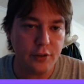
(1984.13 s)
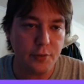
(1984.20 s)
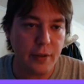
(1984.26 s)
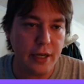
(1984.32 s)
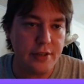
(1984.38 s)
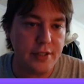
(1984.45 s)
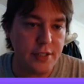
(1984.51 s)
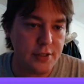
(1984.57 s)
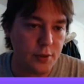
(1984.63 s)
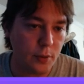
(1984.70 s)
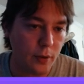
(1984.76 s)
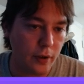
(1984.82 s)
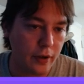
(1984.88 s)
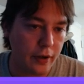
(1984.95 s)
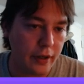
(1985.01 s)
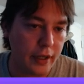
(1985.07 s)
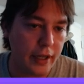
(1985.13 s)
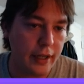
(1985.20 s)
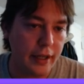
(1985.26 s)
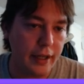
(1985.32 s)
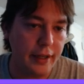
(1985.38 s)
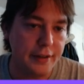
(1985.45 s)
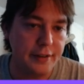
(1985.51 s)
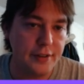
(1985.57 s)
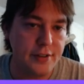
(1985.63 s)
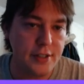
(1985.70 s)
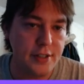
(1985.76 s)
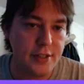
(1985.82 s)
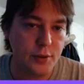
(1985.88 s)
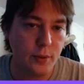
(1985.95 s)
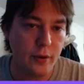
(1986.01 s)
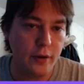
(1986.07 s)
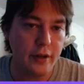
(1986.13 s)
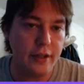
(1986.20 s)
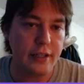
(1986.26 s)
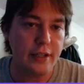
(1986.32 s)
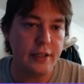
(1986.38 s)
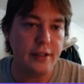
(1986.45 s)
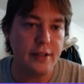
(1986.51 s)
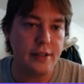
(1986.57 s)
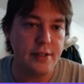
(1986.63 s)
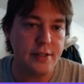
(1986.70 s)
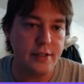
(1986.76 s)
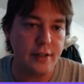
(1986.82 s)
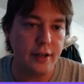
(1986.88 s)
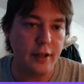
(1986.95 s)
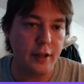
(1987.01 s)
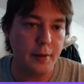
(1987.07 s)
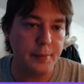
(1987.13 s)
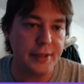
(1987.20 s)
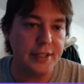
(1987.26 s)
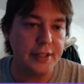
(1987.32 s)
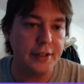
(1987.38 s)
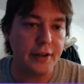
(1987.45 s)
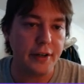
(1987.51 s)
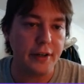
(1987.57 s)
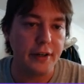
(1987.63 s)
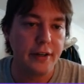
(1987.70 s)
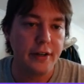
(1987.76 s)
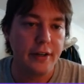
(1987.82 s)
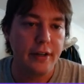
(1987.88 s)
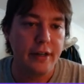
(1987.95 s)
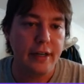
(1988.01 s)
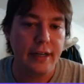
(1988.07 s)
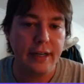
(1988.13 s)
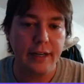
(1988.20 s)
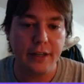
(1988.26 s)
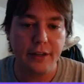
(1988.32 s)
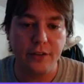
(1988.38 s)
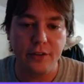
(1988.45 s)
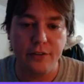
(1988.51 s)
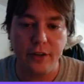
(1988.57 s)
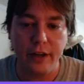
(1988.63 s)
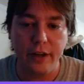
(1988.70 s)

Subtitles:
to my Discord, the Discord is here, and